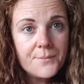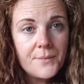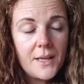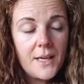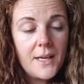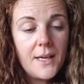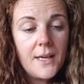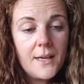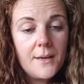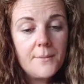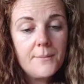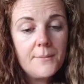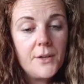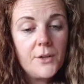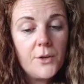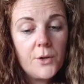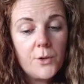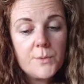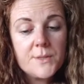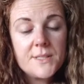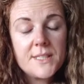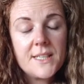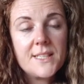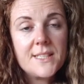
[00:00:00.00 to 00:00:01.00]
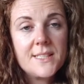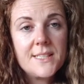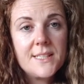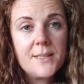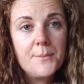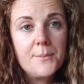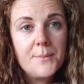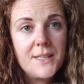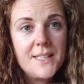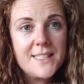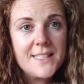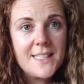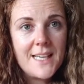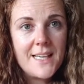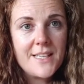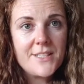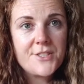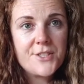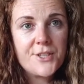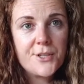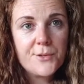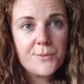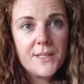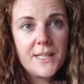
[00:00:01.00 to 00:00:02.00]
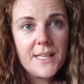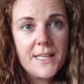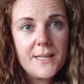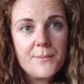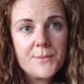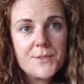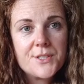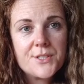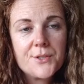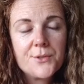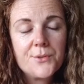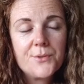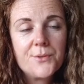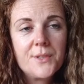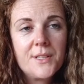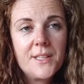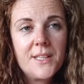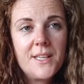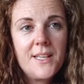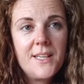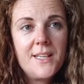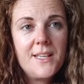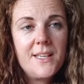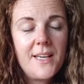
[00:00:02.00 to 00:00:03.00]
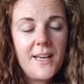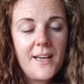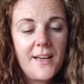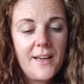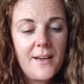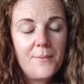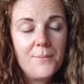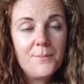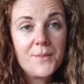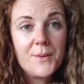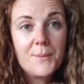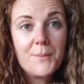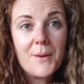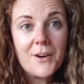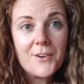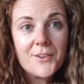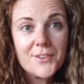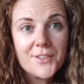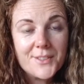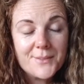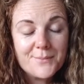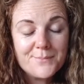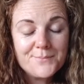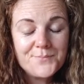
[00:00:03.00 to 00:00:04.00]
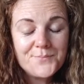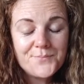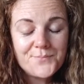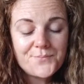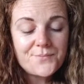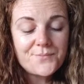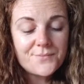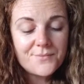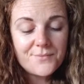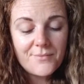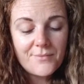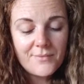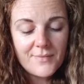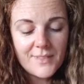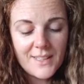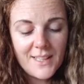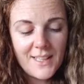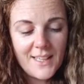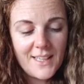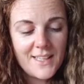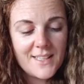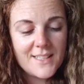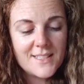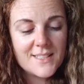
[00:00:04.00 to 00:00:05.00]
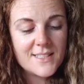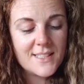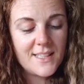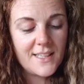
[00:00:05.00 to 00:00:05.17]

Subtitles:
I always had it in a blend last year when Liam was doing the marathon, and